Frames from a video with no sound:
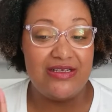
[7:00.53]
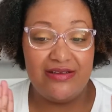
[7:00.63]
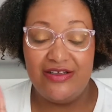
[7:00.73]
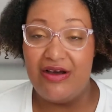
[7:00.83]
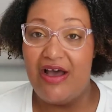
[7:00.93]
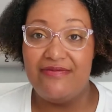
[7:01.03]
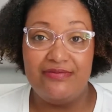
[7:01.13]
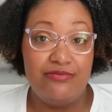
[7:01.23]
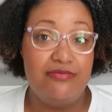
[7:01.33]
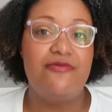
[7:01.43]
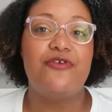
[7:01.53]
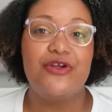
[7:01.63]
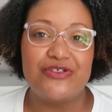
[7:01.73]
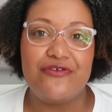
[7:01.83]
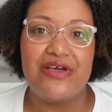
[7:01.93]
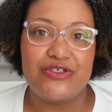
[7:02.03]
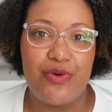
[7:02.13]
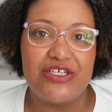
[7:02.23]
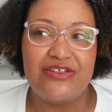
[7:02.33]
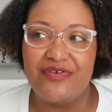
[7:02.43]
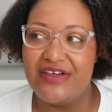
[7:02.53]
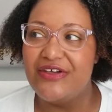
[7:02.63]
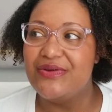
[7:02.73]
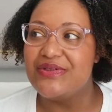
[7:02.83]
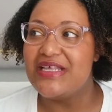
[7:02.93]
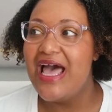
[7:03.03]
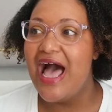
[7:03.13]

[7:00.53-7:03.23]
you know, for those of you guys who watch the videos,